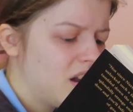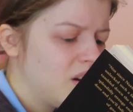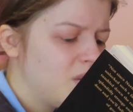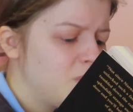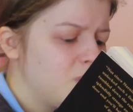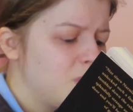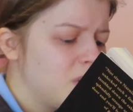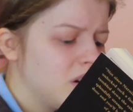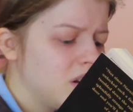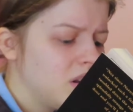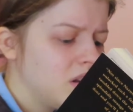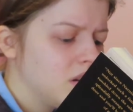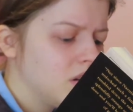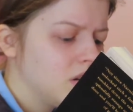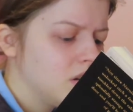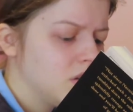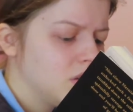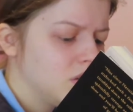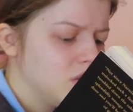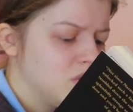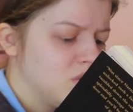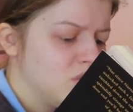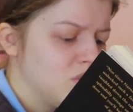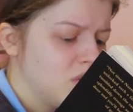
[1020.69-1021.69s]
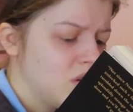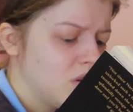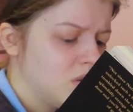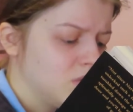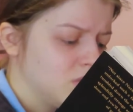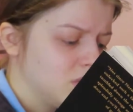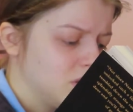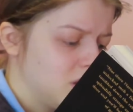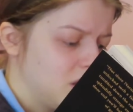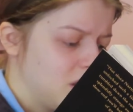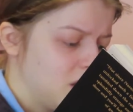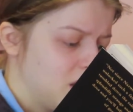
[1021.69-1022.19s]
"I don't want to do
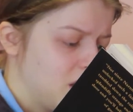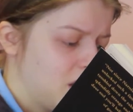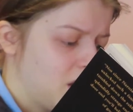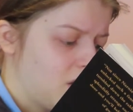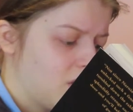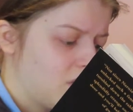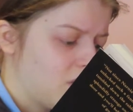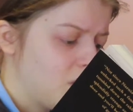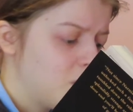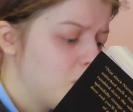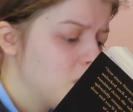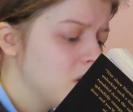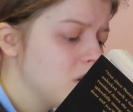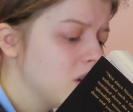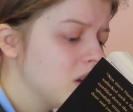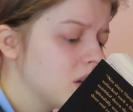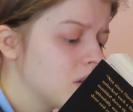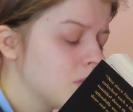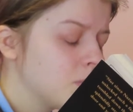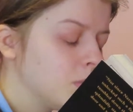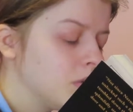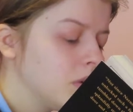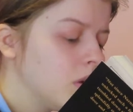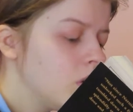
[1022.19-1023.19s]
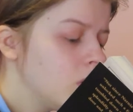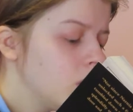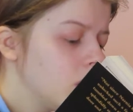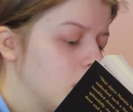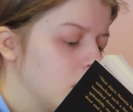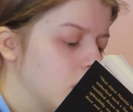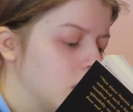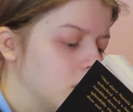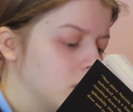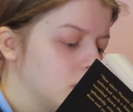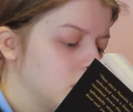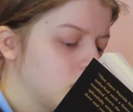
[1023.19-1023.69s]
those things. I want to
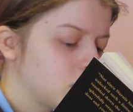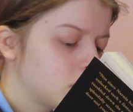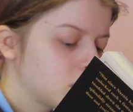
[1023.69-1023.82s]
explore."